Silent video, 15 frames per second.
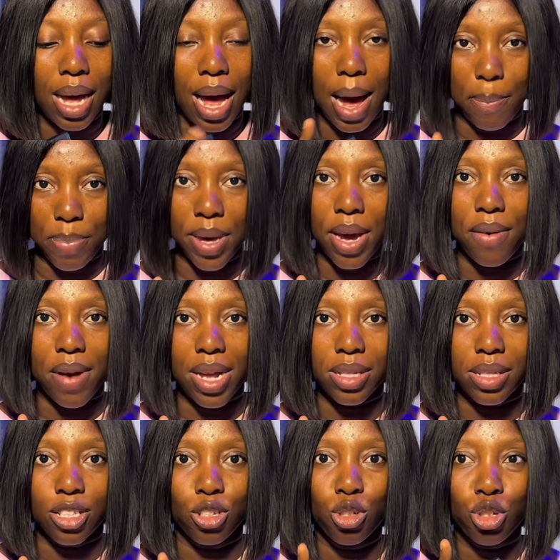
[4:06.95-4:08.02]

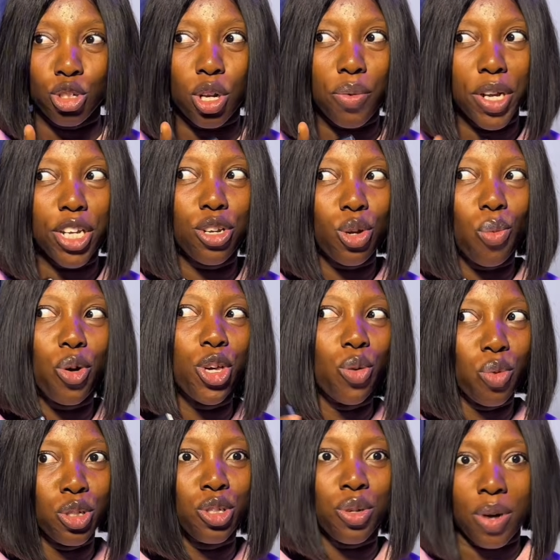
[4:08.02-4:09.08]
Appearance. You should already know what you
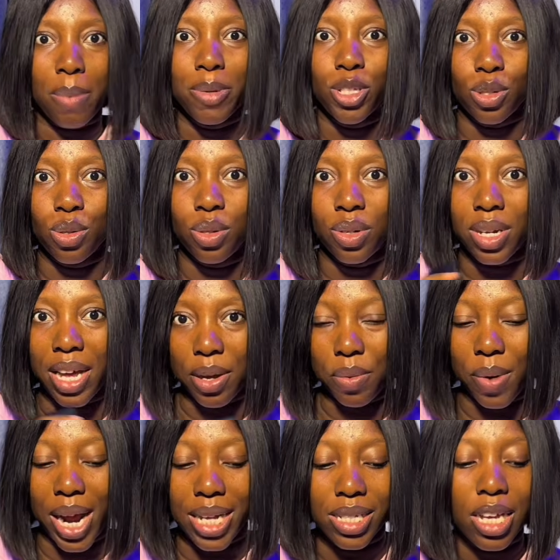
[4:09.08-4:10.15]
want your rabbit to look like,
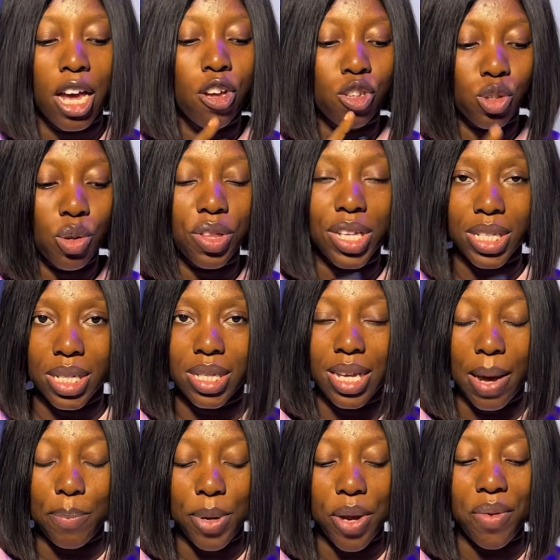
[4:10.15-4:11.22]
right? So this is the
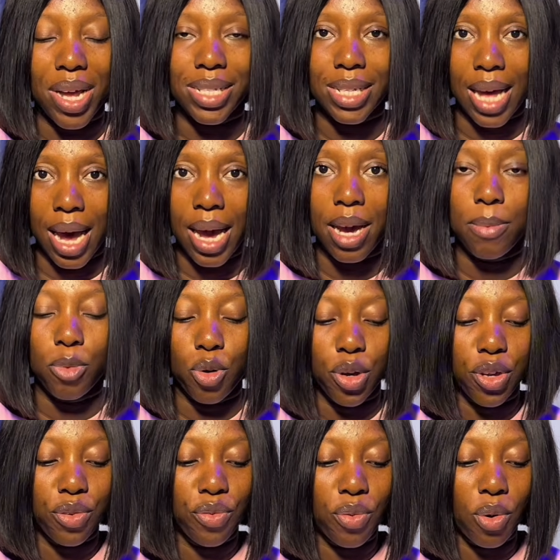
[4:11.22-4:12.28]
appearance I am
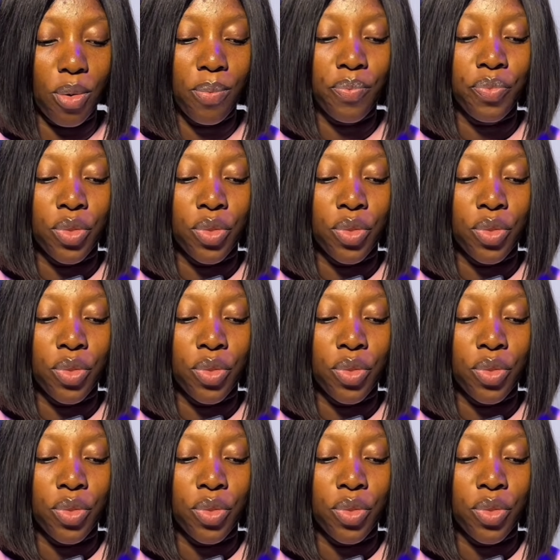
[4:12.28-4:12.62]
going for.